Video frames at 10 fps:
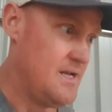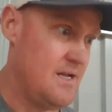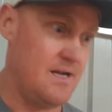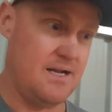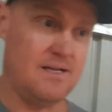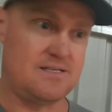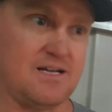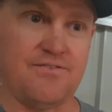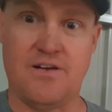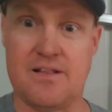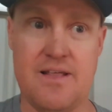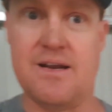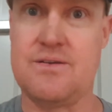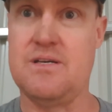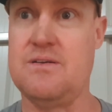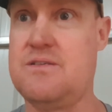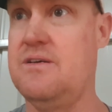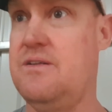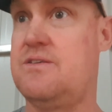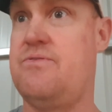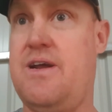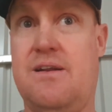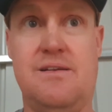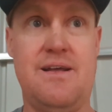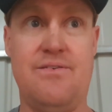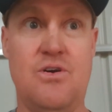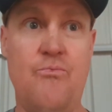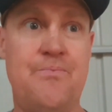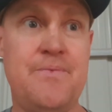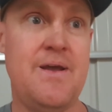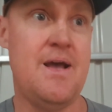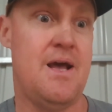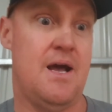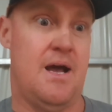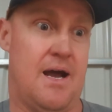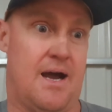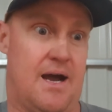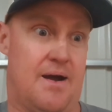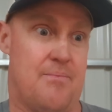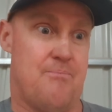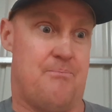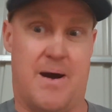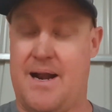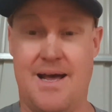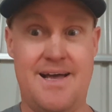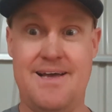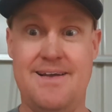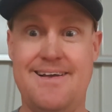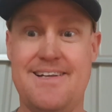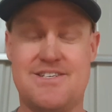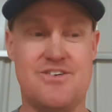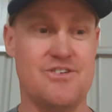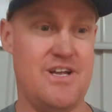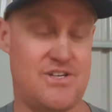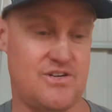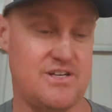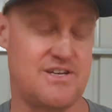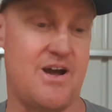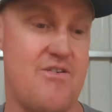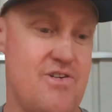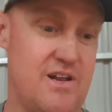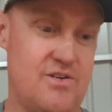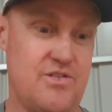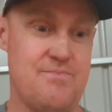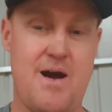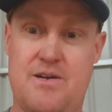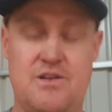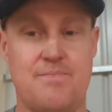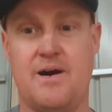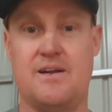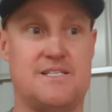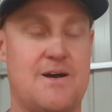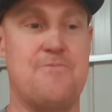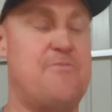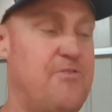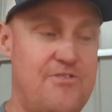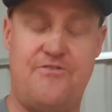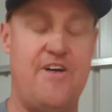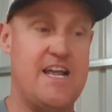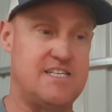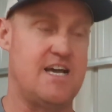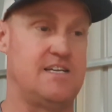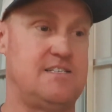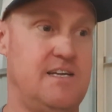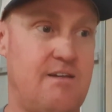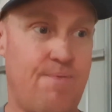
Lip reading: and stuff like that, which I'll turn this around and have a look. But it's good. It's going really good. The new motor's going fantastic.